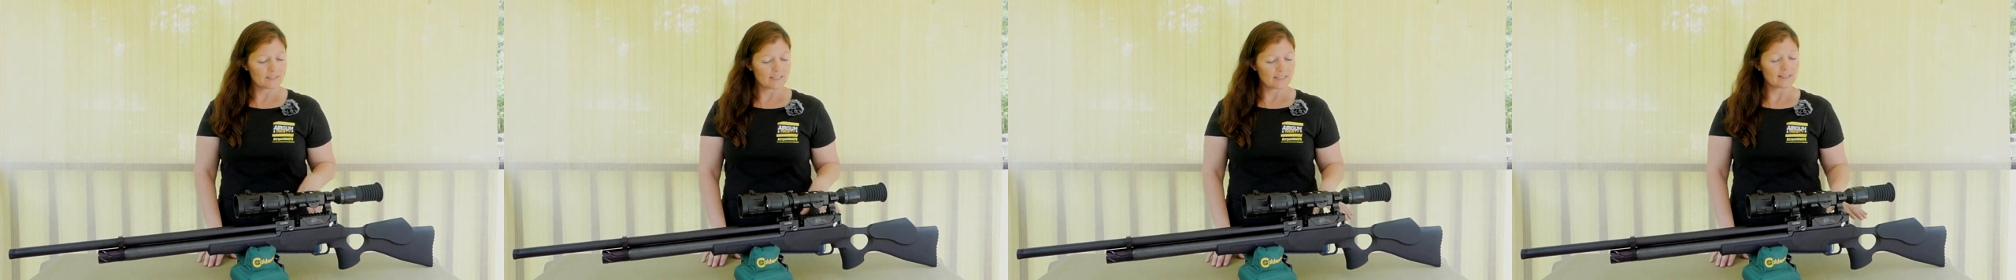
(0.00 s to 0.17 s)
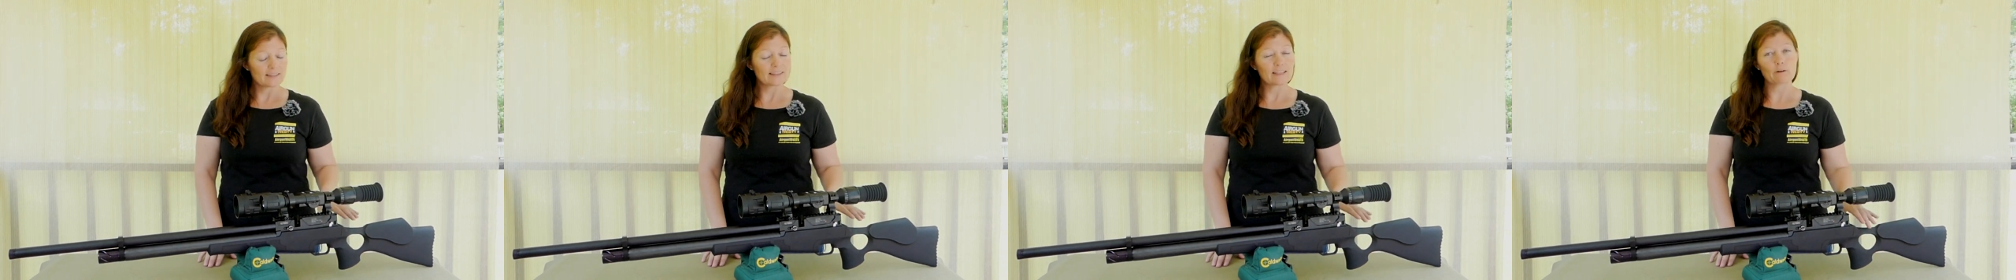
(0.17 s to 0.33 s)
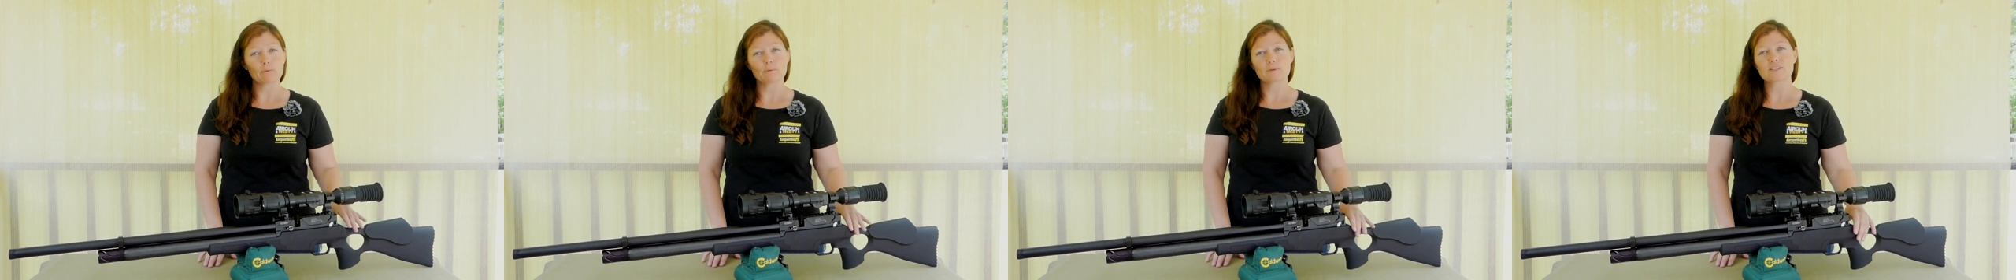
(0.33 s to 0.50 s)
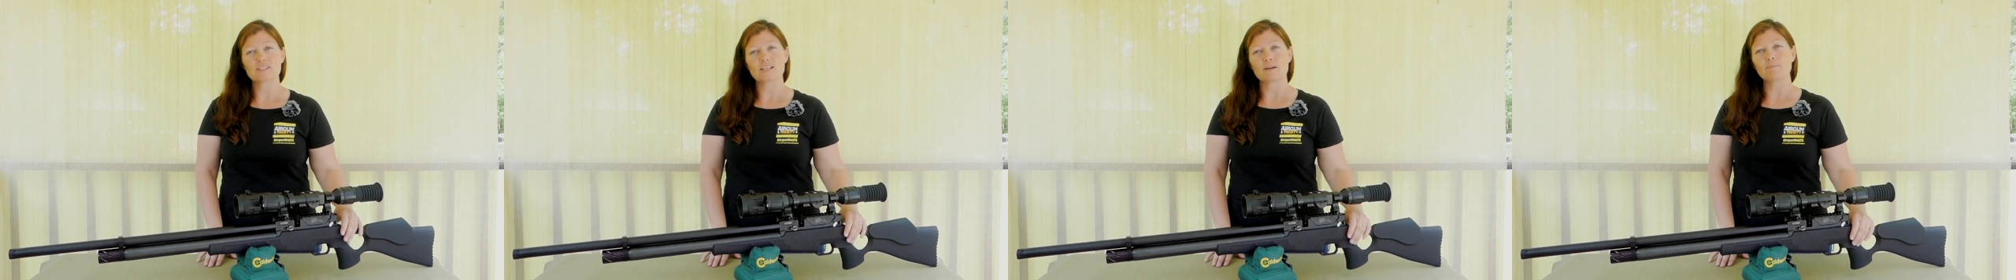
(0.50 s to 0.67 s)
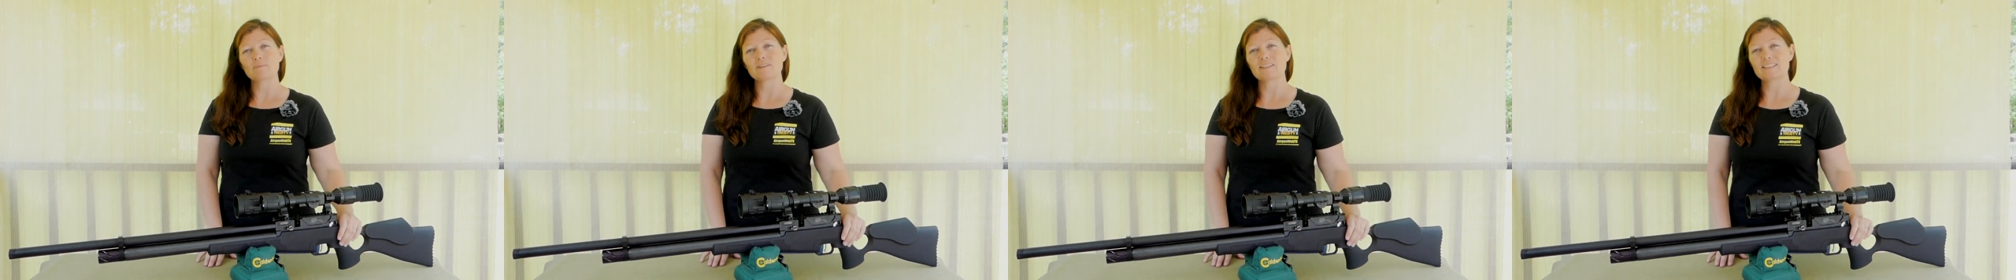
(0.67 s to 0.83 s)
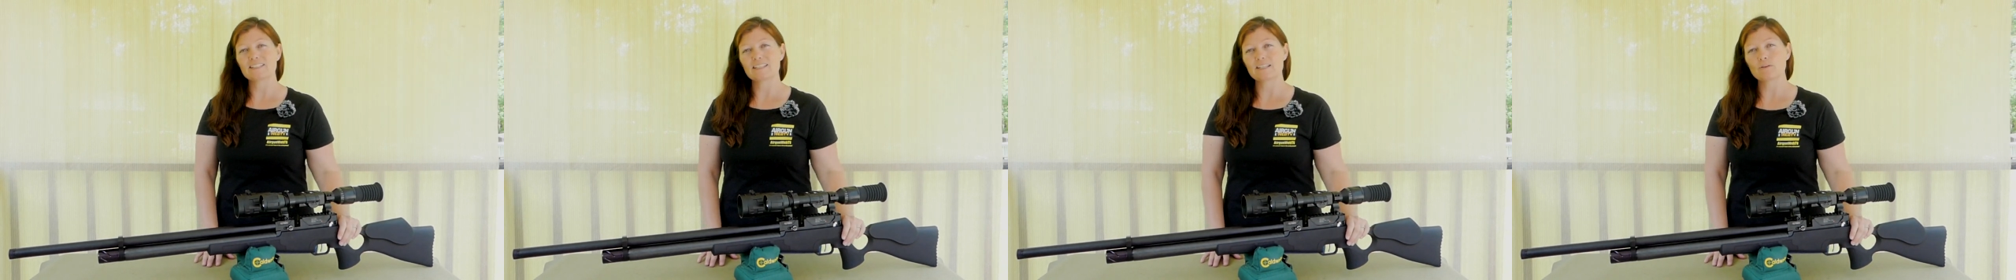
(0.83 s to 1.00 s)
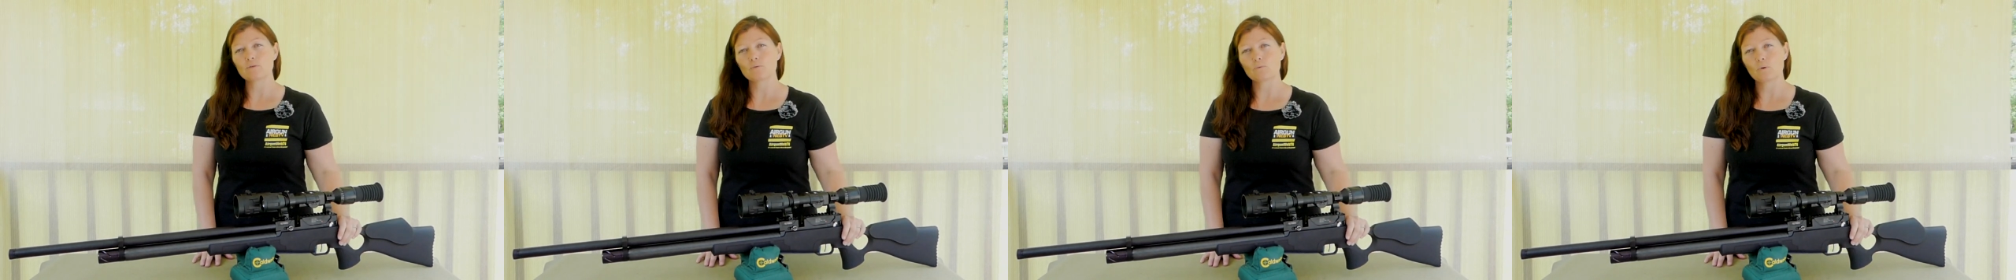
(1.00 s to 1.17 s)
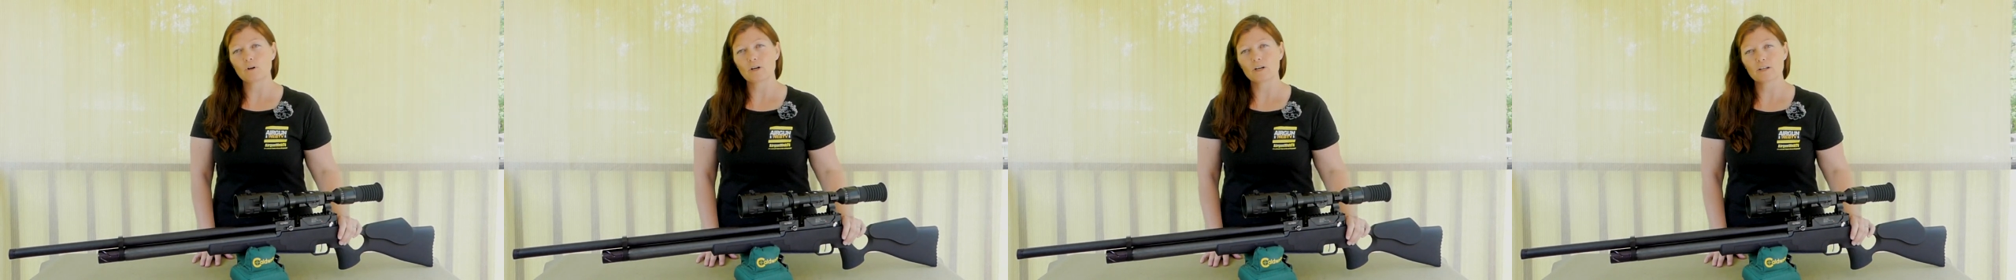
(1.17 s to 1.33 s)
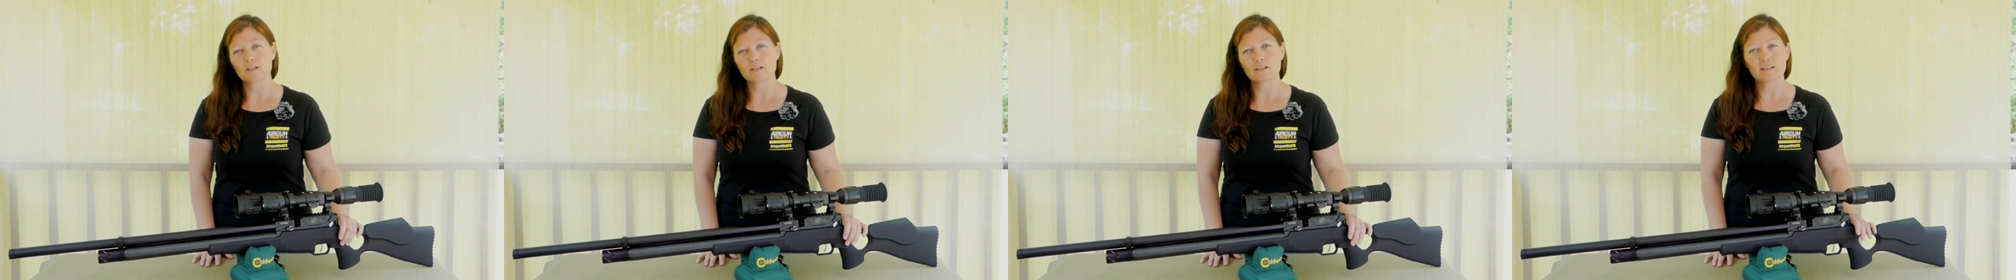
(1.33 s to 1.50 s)
there were some that didn't
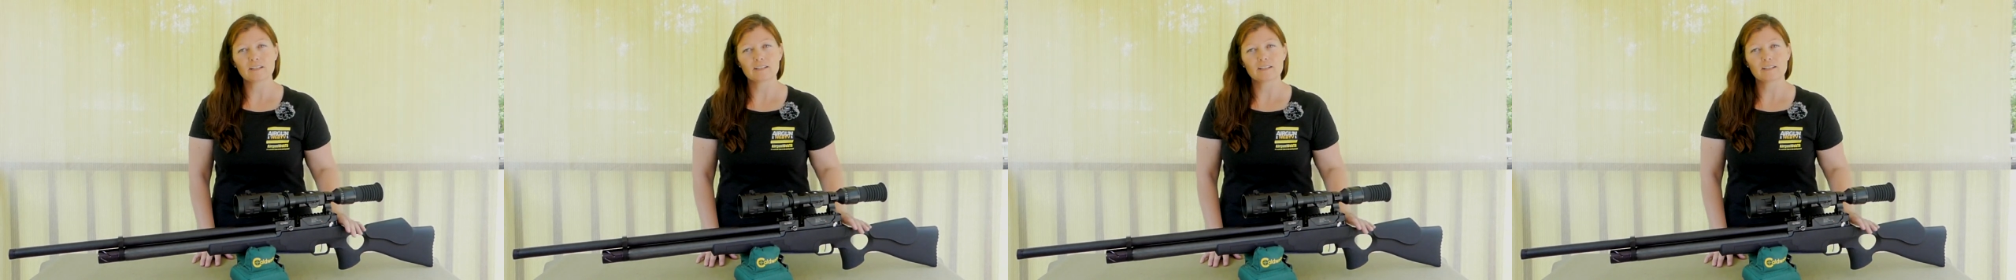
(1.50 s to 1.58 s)
work,